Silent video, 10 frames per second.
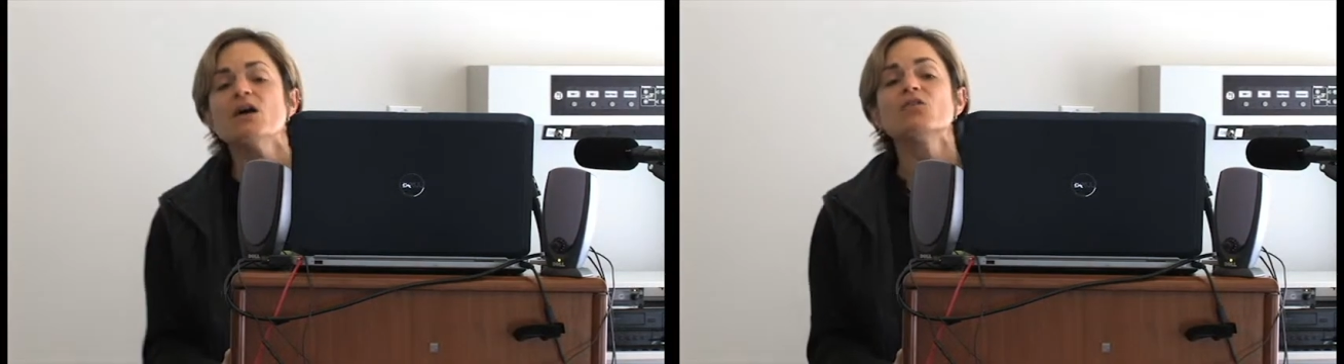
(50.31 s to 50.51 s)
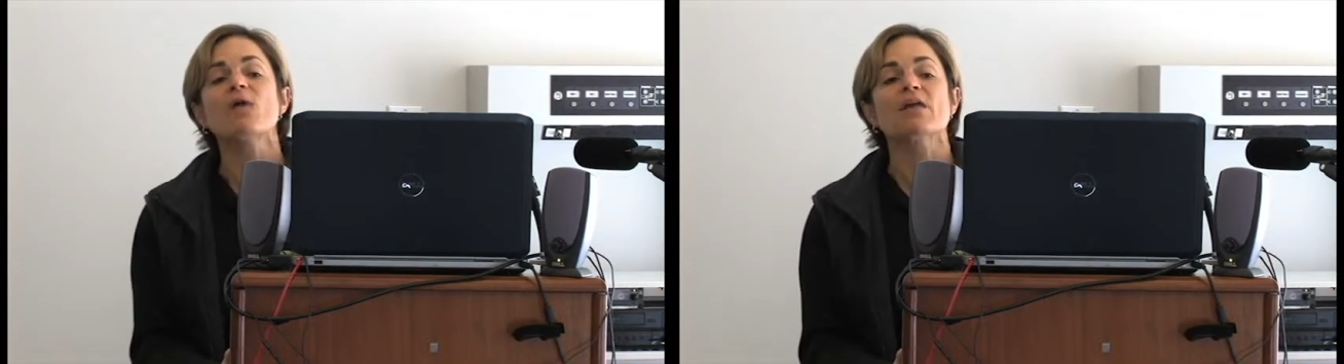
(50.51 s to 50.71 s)

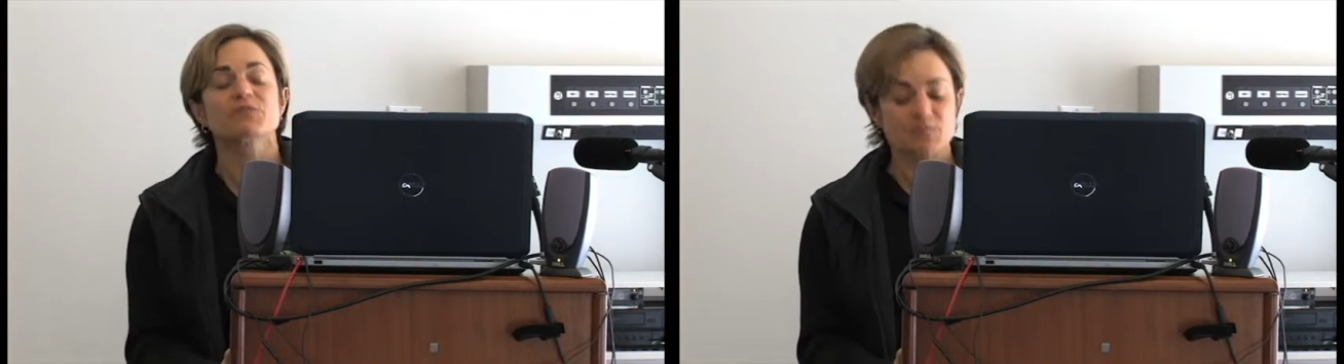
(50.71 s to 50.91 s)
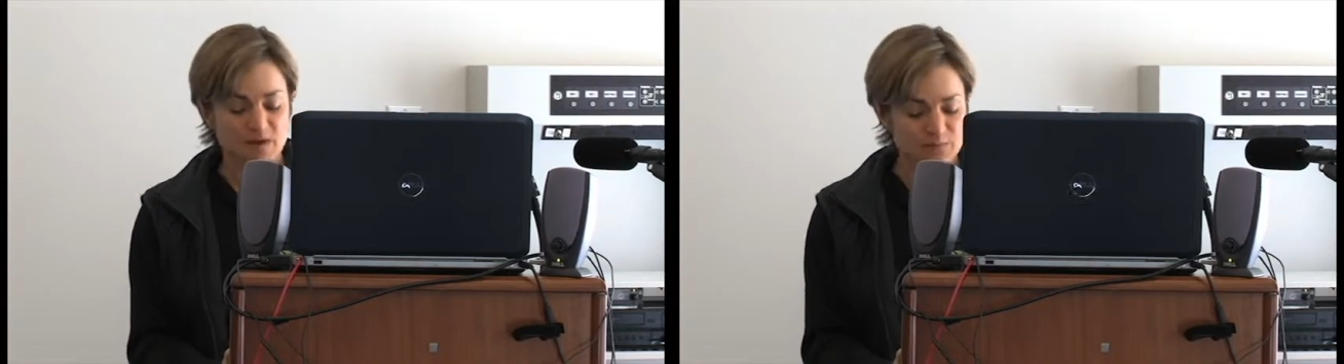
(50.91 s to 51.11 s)
rather
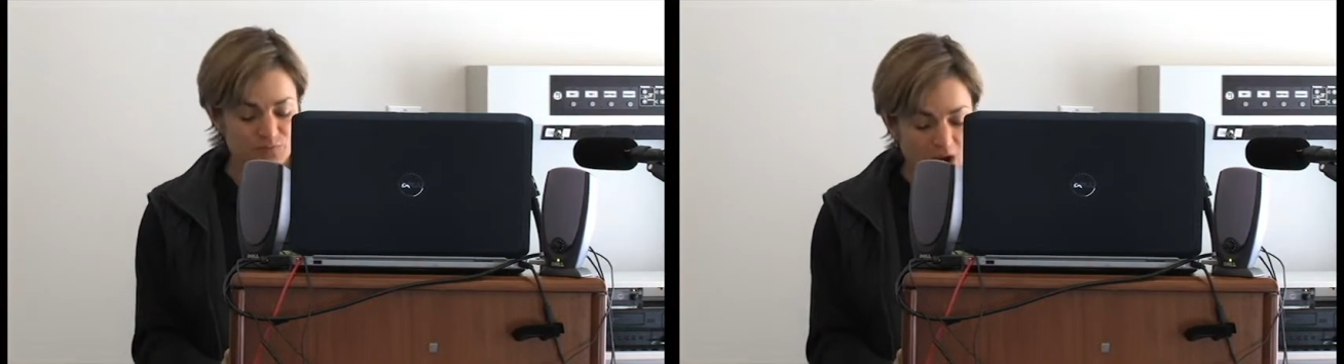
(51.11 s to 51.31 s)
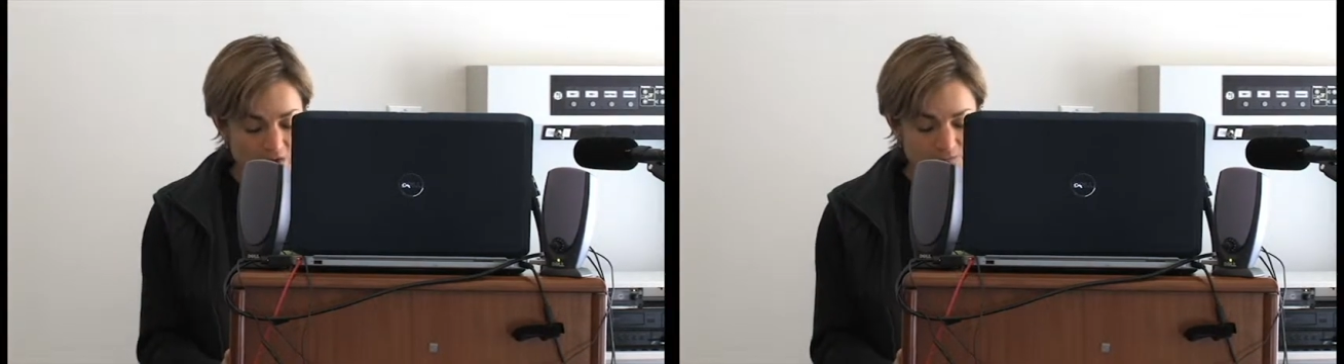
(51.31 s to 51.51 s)
than by
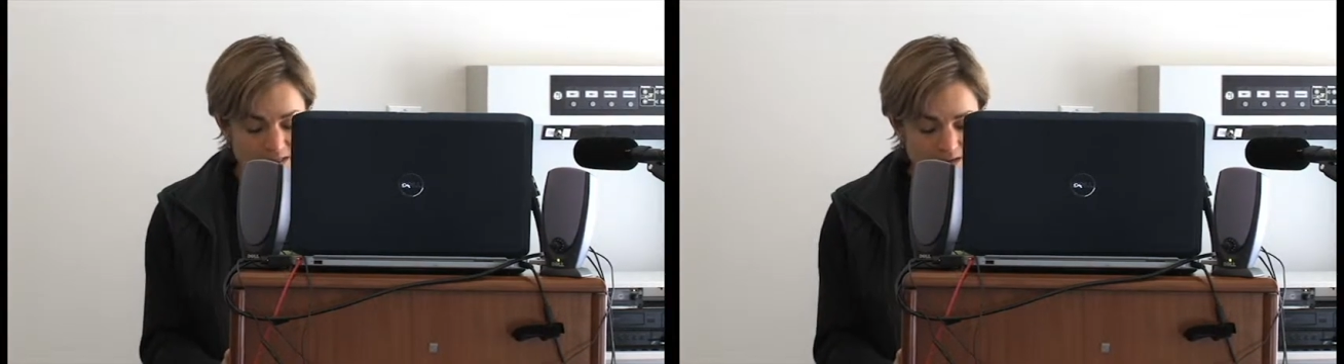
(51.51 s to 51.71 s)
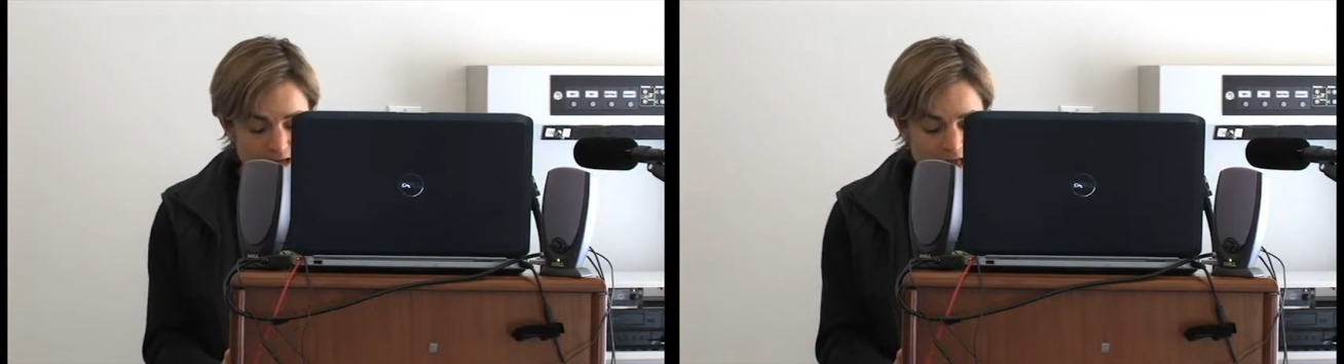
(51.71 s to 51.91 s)

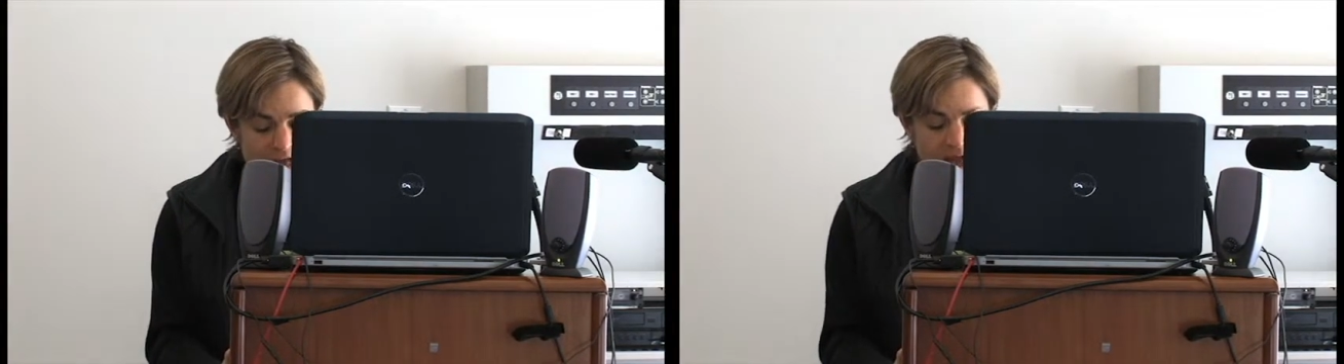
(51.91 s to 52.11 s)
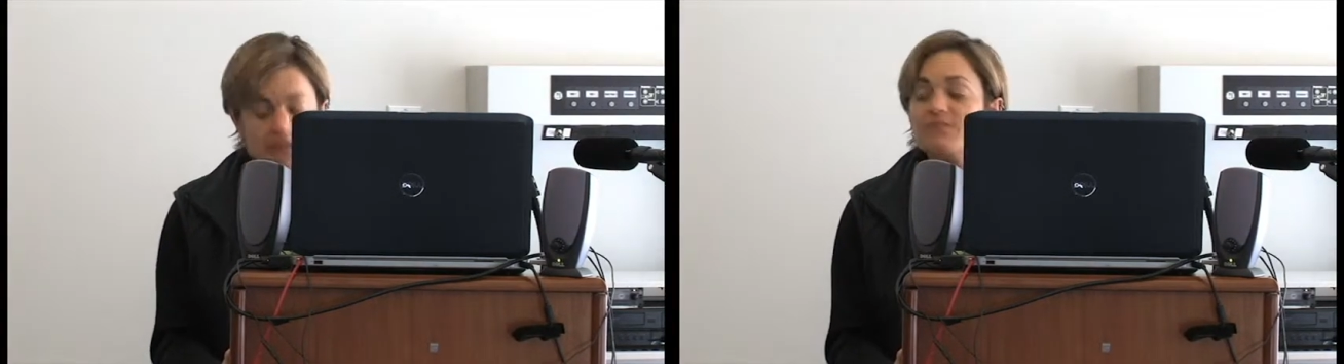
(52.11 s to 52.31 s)
profit
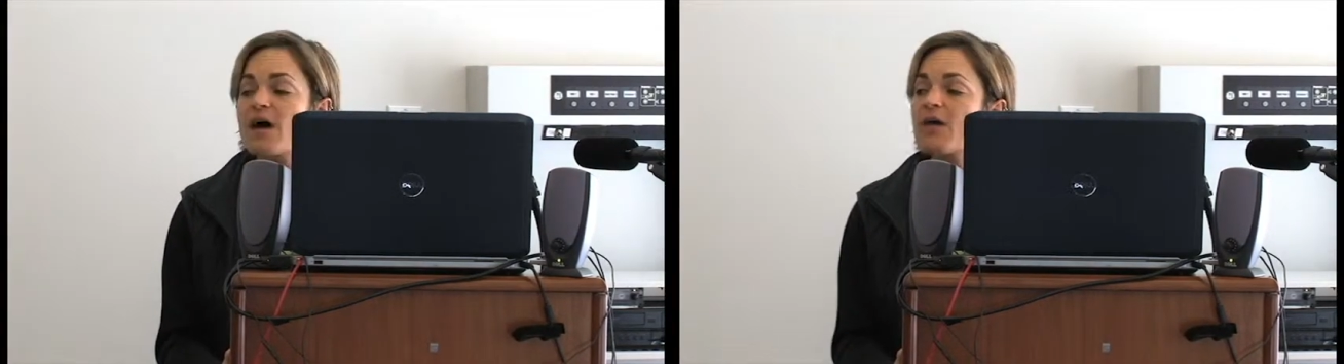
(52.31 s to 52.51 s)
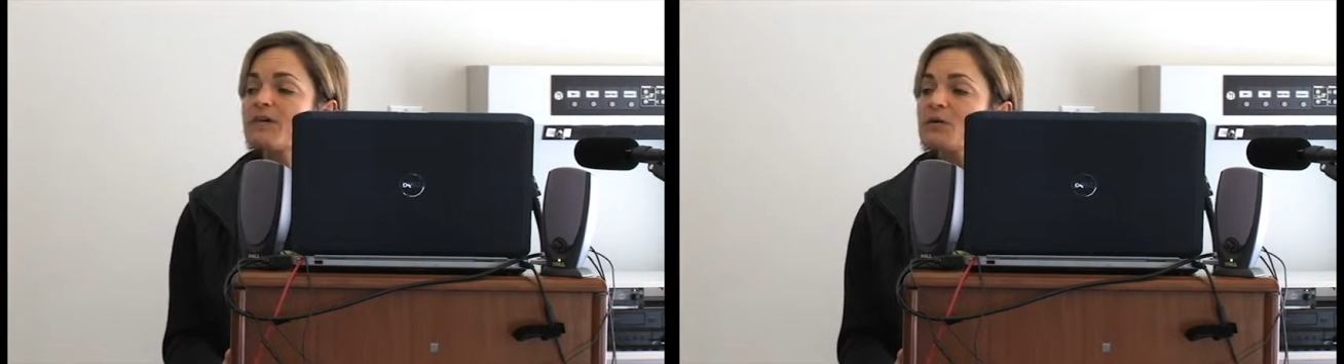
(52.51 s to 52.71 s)
and
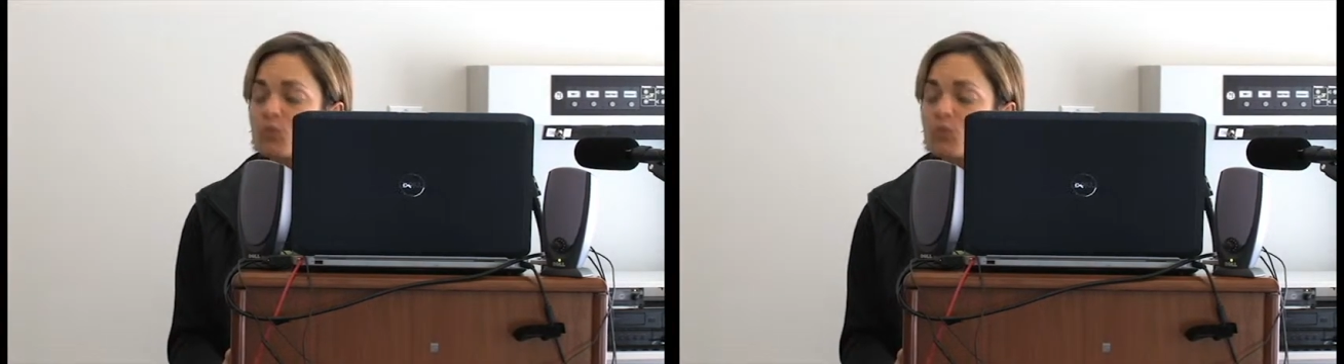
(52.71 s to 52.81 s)
involving